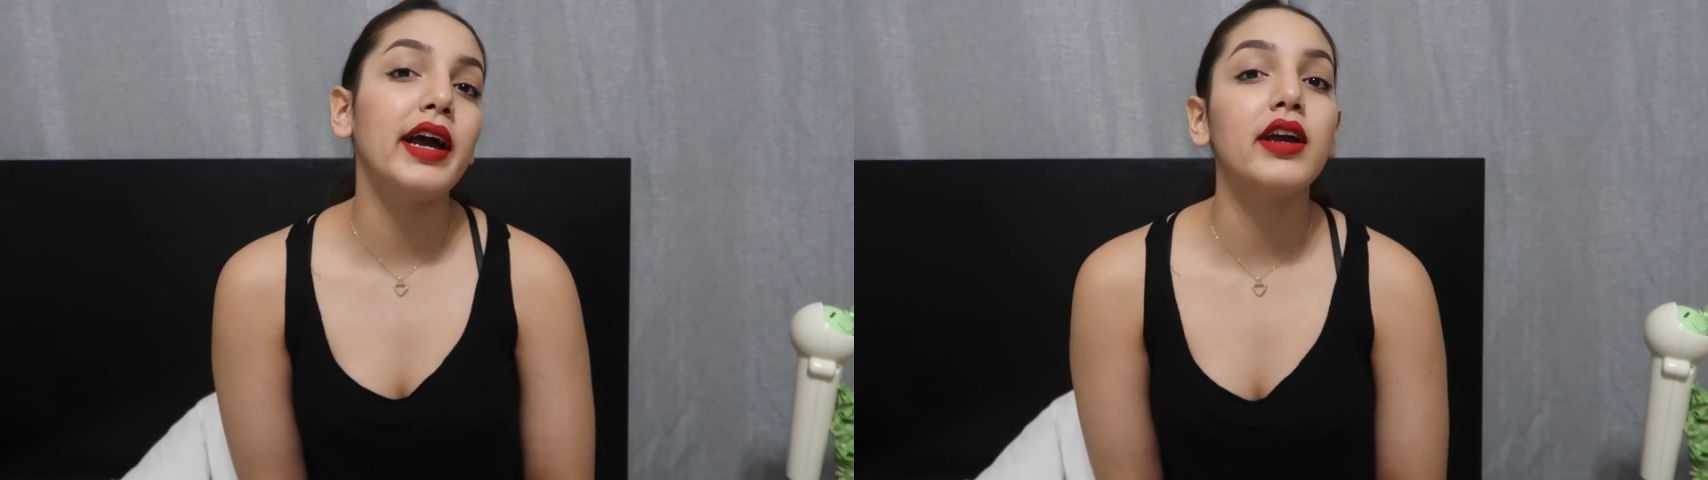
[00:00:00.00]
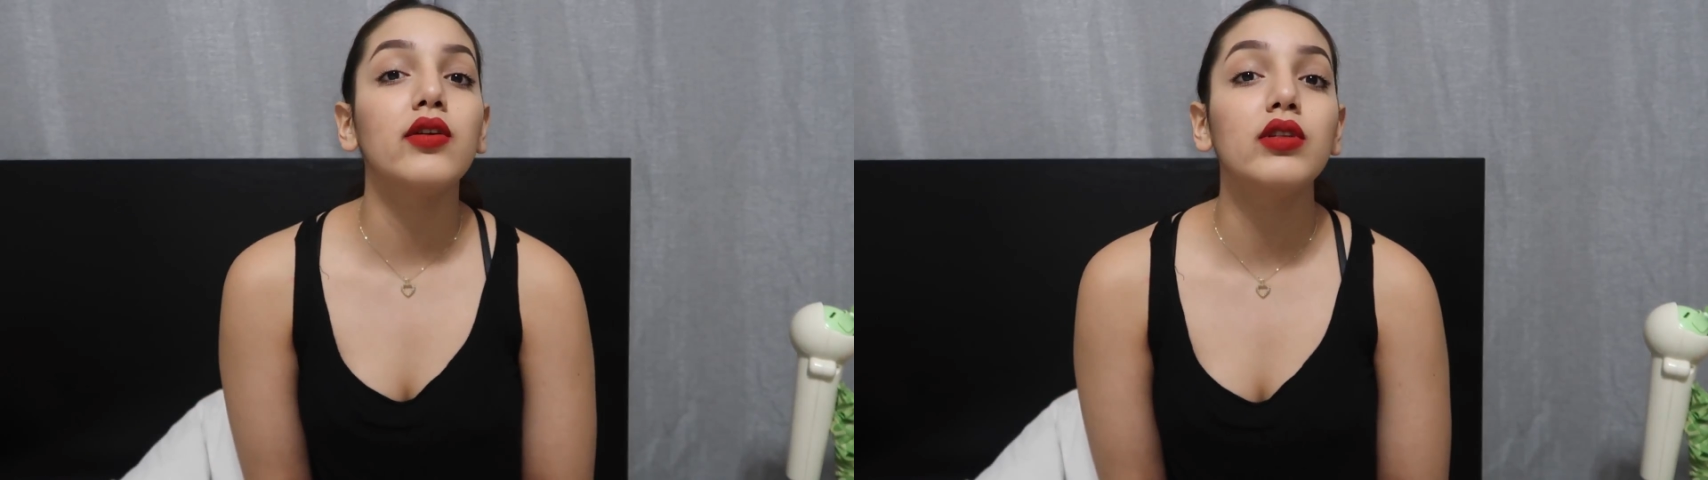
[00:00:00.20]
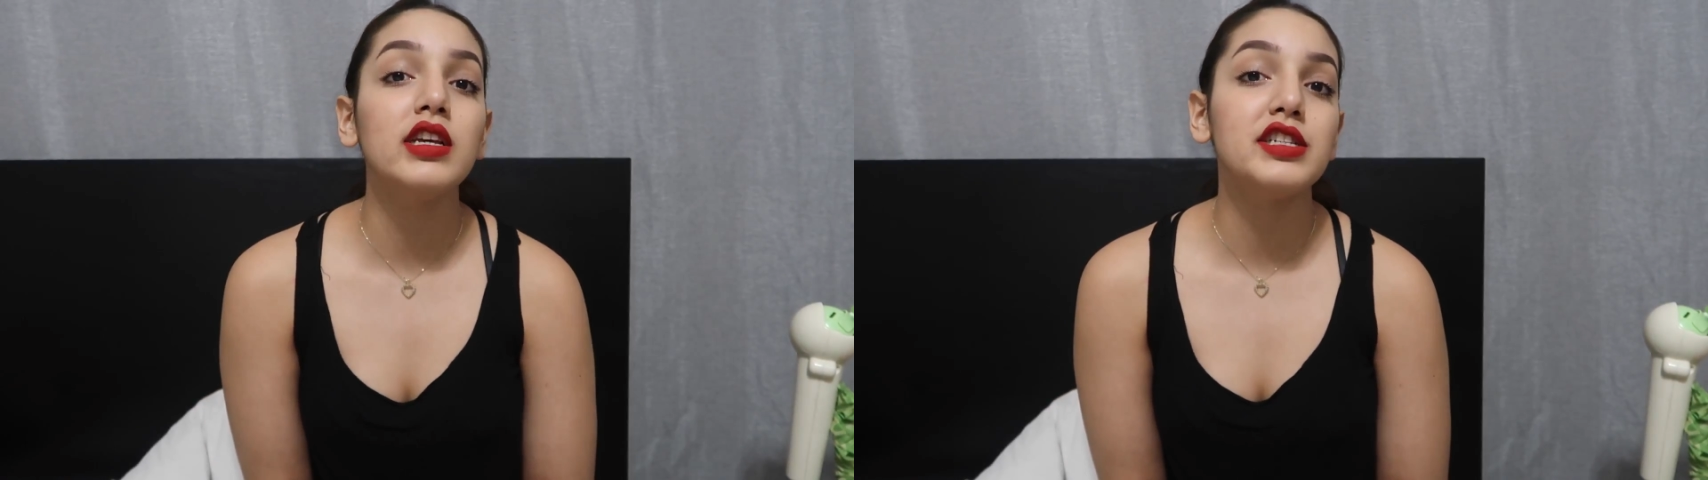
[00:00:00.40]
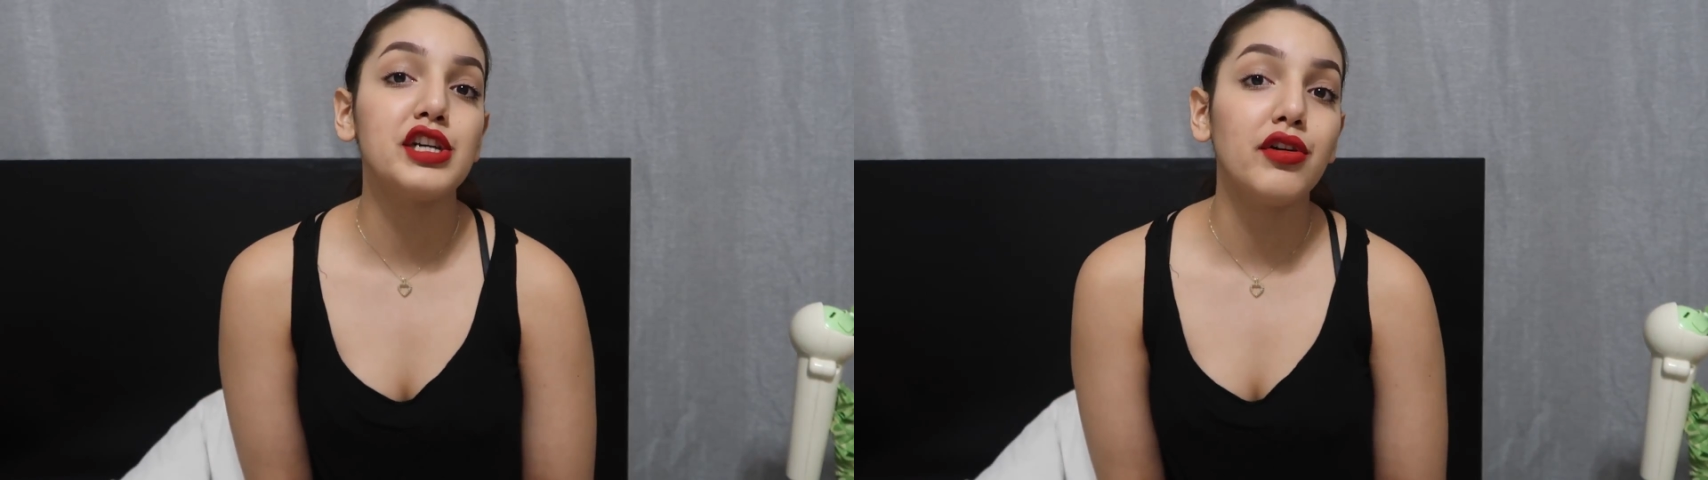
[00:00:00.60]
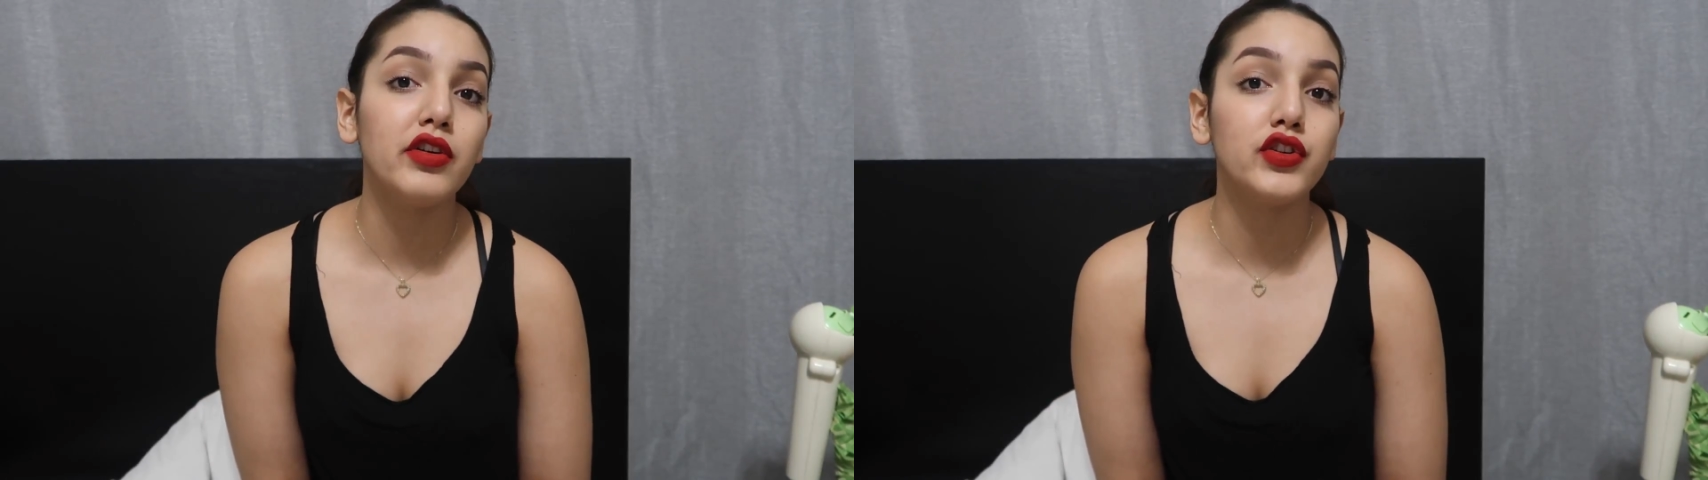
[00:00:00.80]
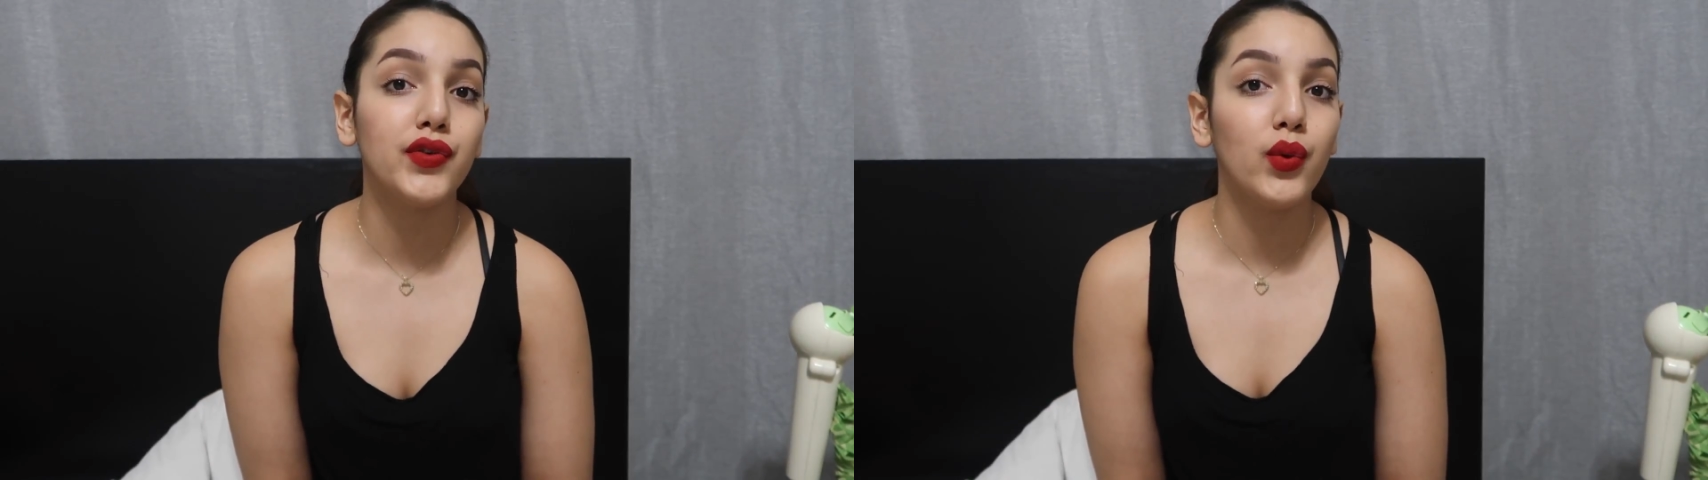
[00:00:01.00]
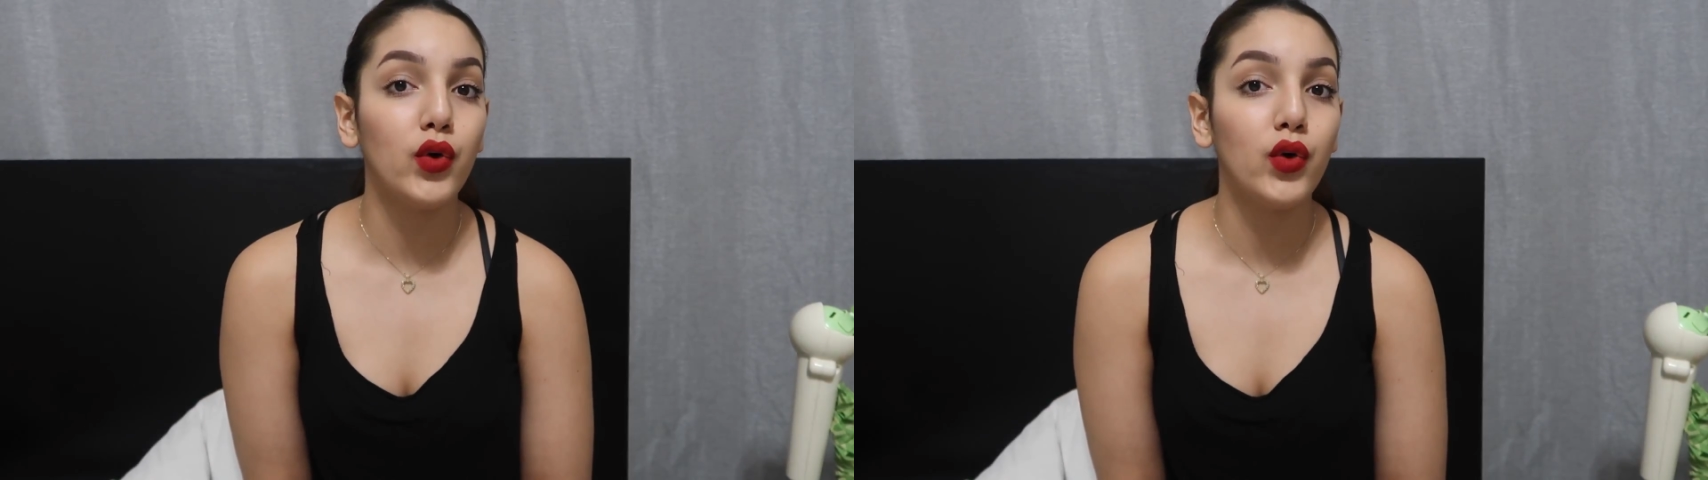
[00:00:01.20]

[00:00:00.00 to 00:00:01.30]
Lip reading: I can only sell this for